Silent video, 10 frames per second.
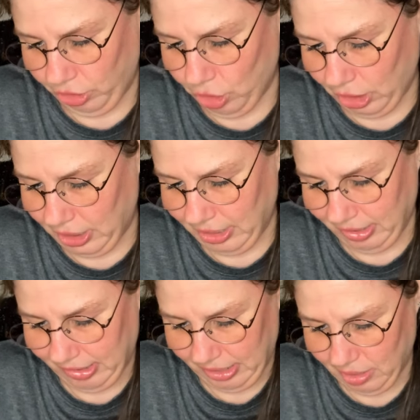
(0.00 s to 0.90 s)
you're not going to get to
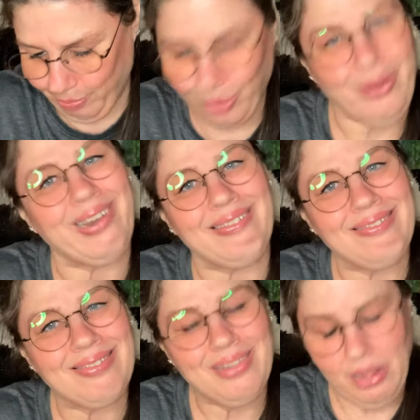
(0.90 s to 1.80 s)
see it burning
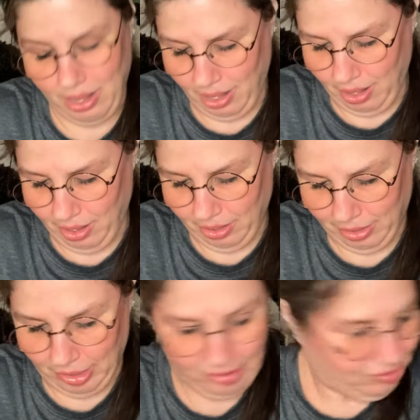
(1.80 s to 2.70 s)

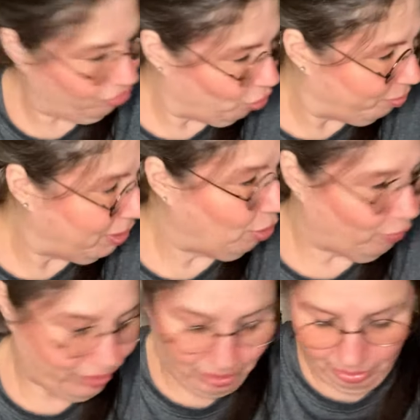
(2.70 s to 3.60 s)
because there's no plug
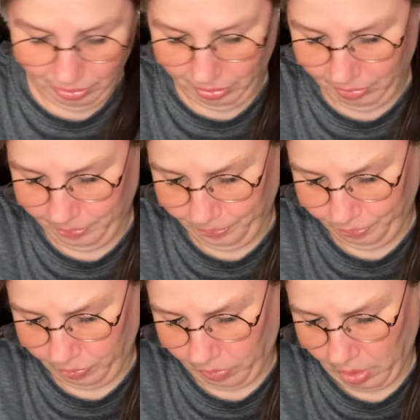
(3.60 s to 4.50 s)
over here.
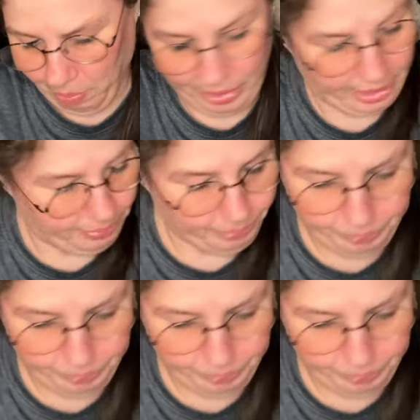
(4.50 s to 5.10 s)
But